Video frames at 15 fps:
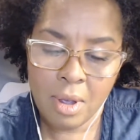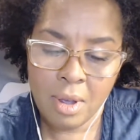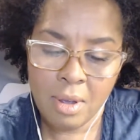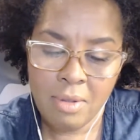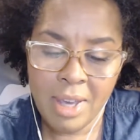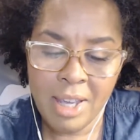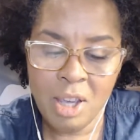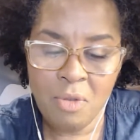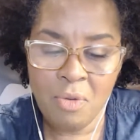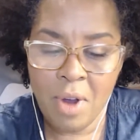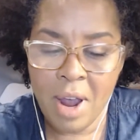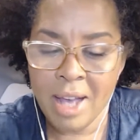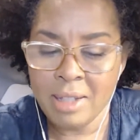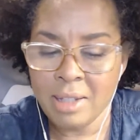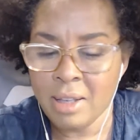Thank you for
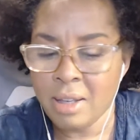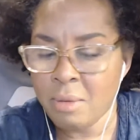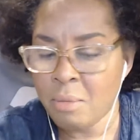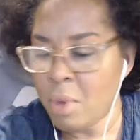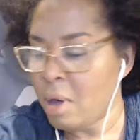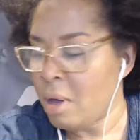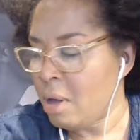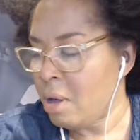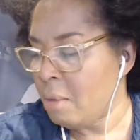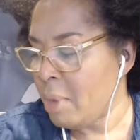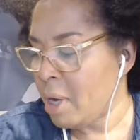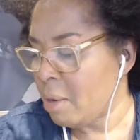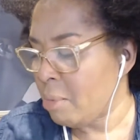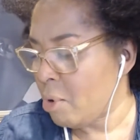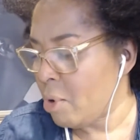asking a
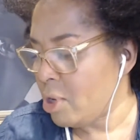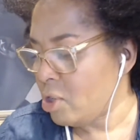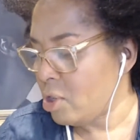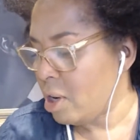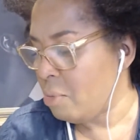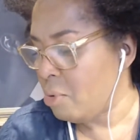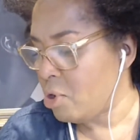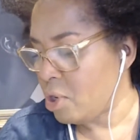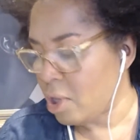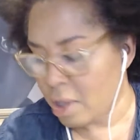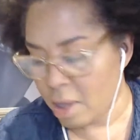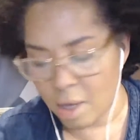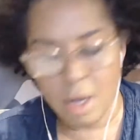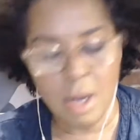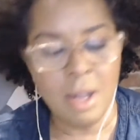makeup question. I appreciate that.